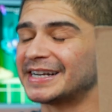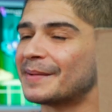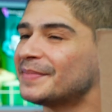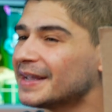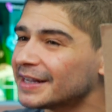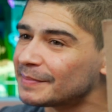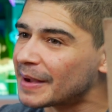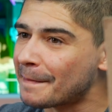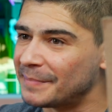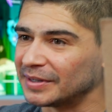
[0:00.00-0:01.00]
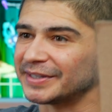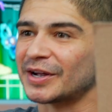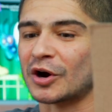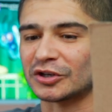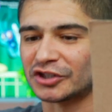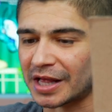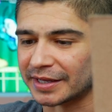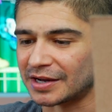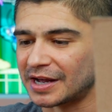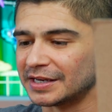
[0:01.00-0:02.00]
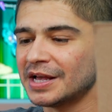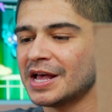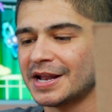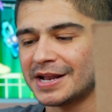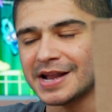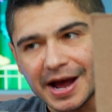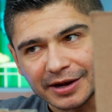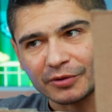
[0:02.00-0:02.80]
and I'm thinking about building Archelodon. Not